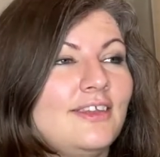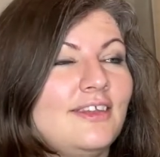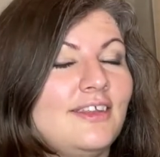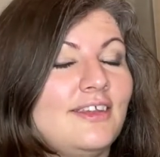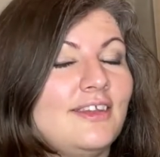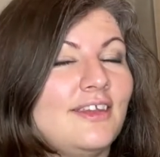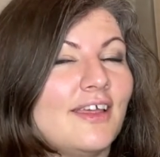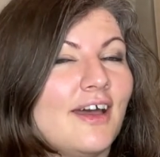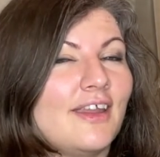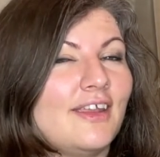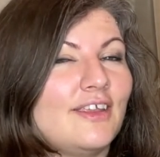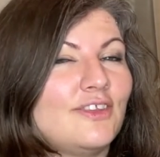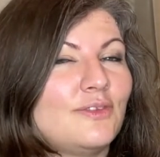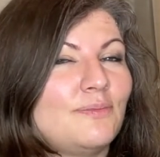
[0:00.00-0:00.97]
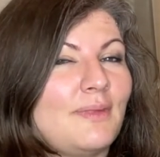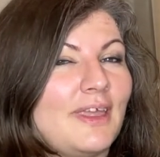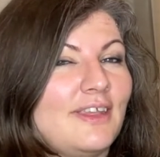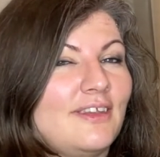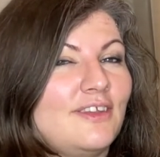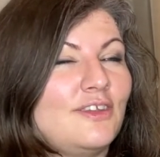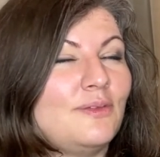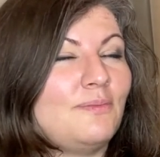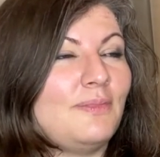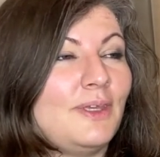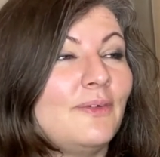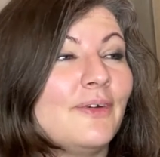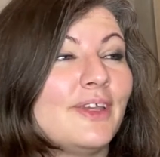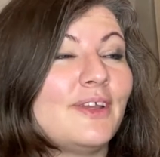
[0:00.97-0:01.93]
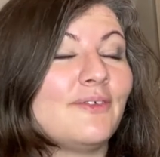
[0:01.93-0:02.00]
did not expect it to
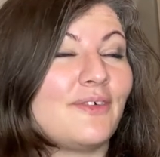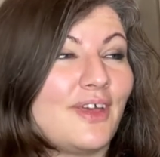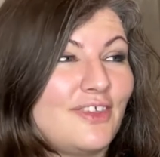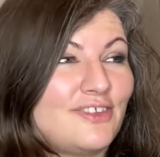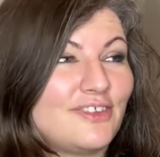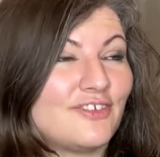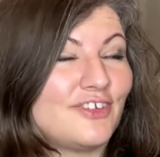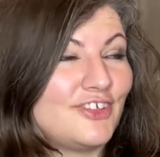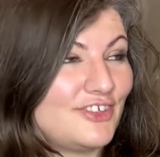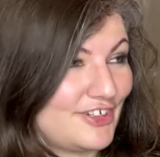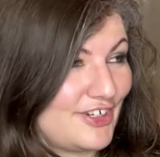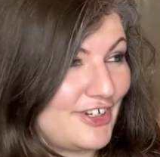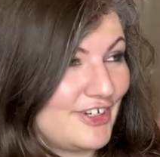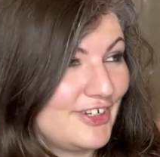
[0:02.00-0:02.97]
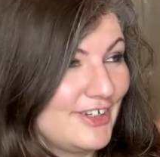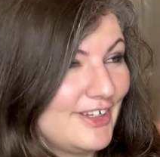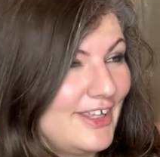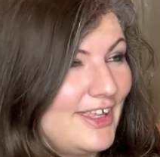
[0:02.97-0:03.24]
be what it was for sure.